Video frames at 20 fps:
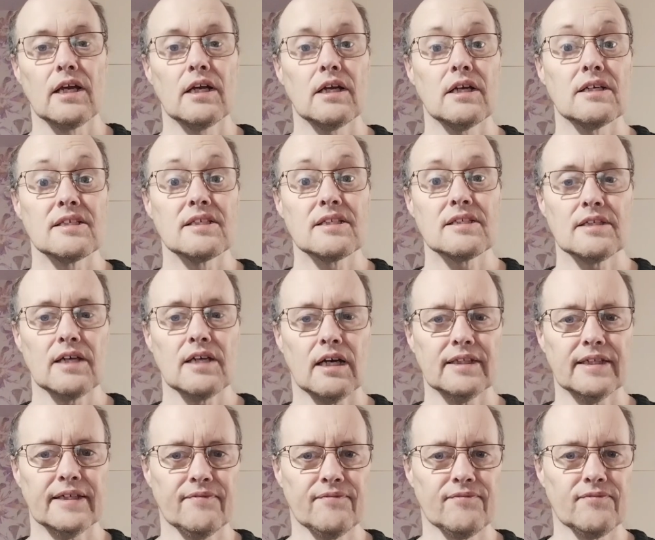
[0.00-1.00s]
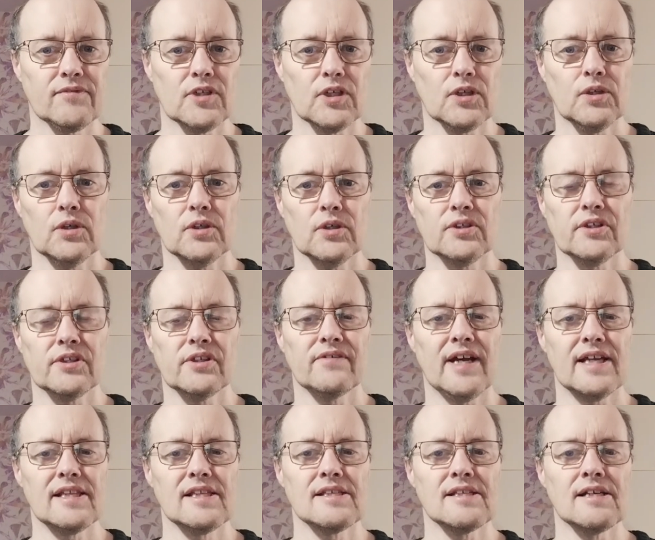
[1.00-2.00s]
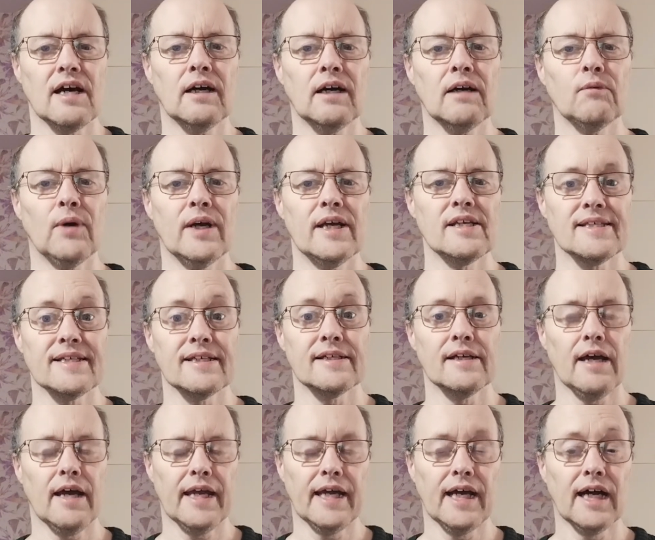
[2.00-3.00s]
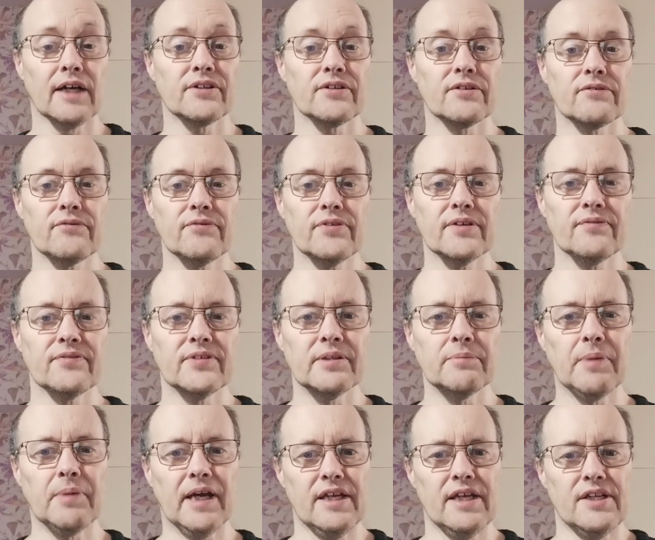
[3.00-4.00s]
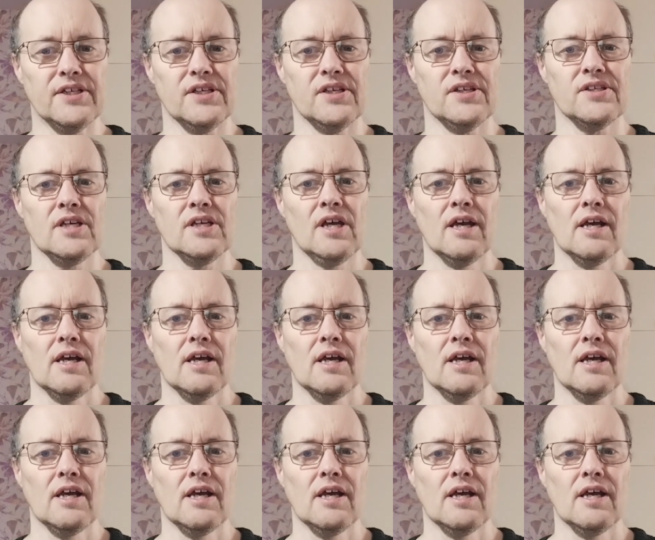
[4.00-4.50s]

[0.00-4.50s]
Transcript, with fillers: Stalin, The Court of the Red Tsar weighs in 850 pages